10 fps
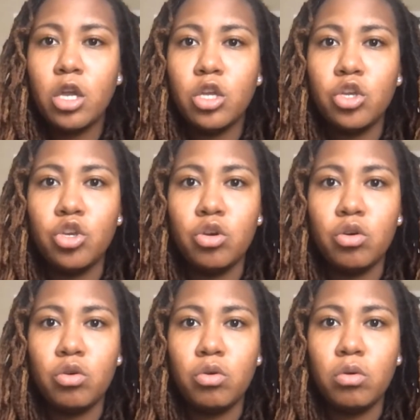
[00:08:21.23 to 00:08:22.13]

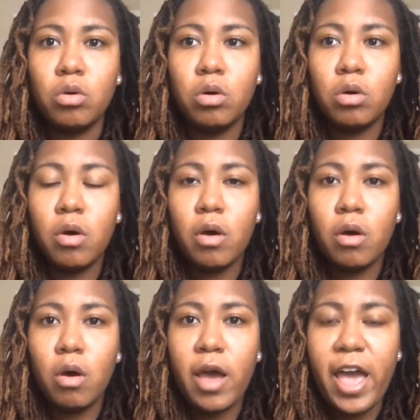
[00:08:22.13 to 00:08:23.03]
you
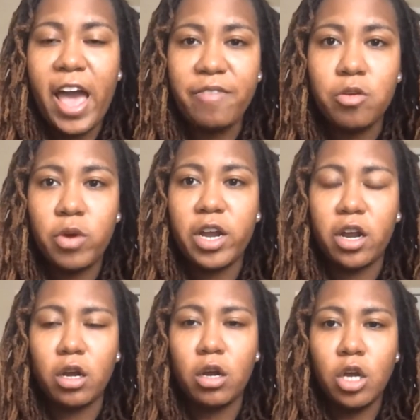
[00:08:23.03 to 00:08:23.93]
have it
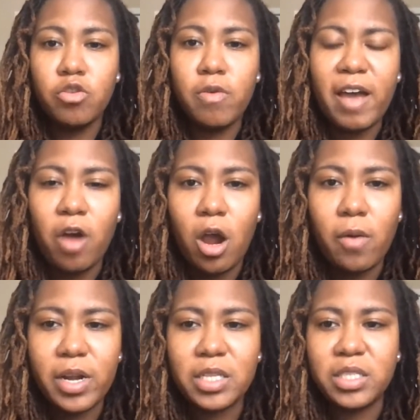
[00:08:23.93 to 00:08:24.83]
where you have
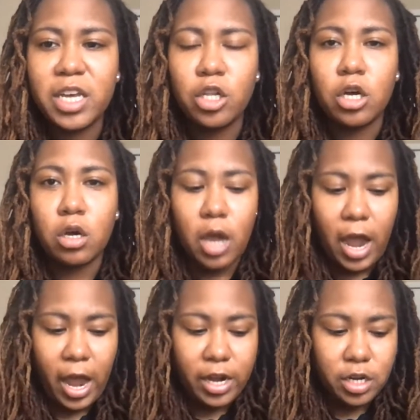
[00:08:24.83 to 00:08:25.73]
already said, look,
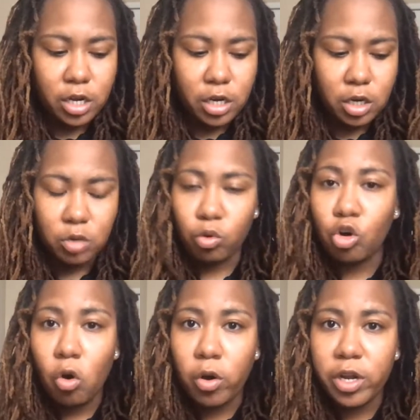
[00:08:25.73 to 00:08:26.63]
I done
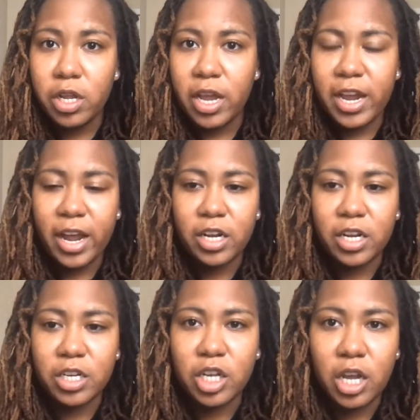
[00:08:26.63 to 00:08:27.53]
recorded and I
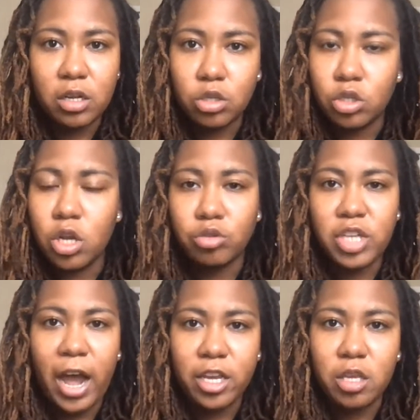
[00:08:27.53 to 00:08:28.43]
done,
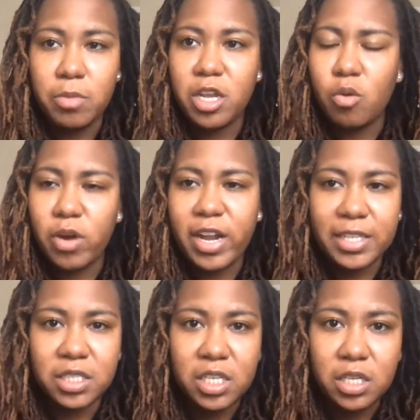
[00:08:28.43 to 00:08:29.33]
documented when I
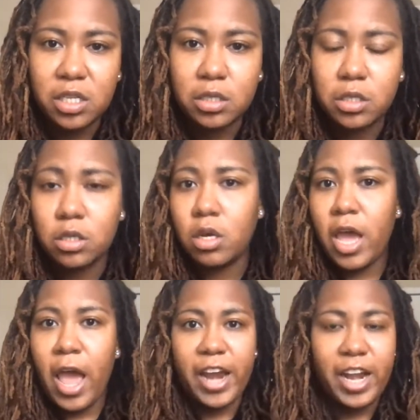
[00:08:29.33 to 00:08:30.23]
sent this,
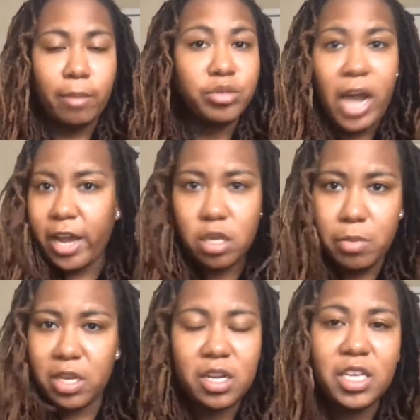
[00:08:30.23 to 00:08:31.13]
and I'm
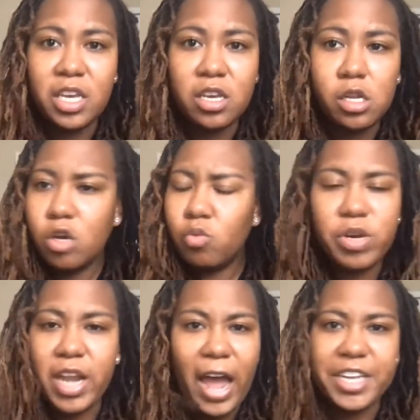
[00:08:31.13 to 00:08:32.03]
documenting again when
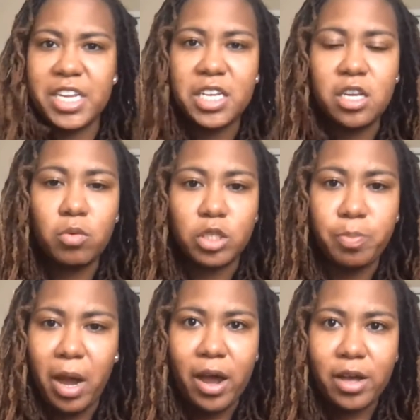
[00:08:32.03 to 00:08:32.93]
I didn't get a
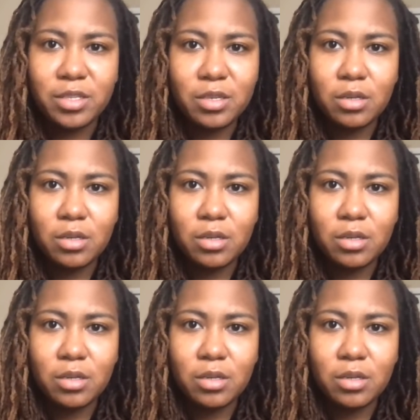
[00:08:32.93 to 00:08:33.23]
response.